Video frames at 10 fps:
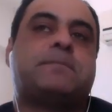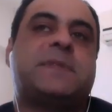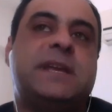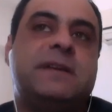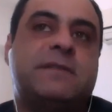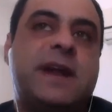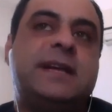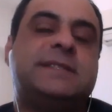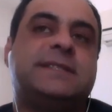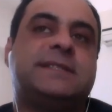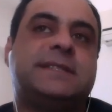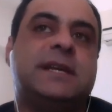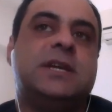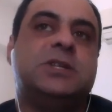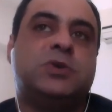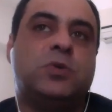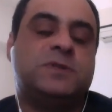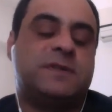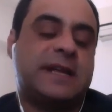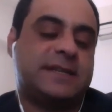great
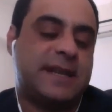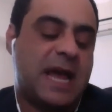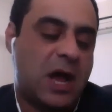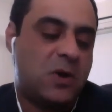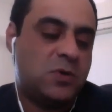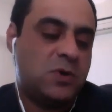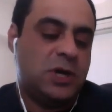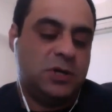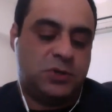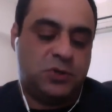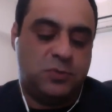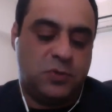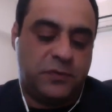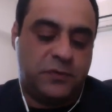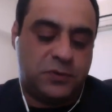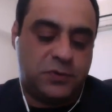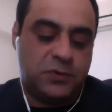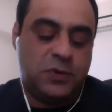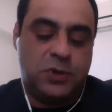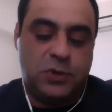tools right now to move
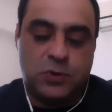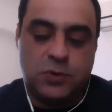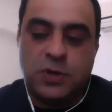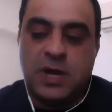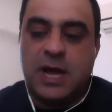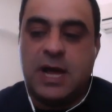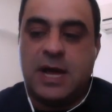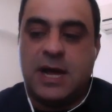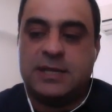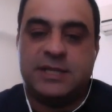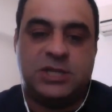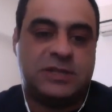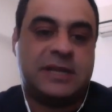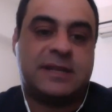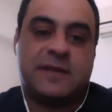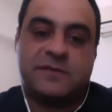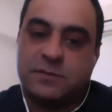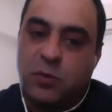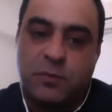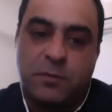to new digital
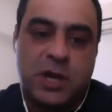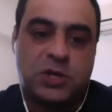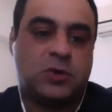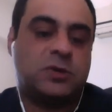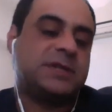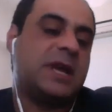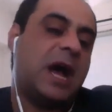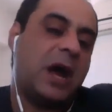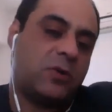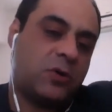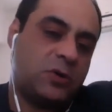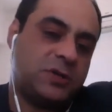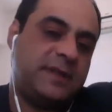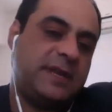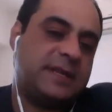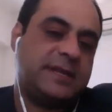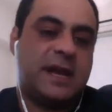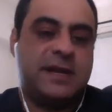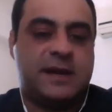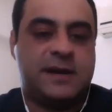transformations across the
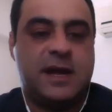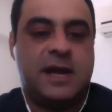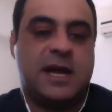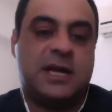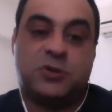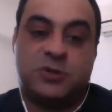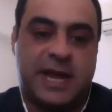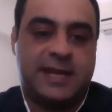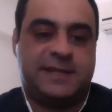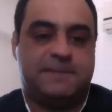entire society.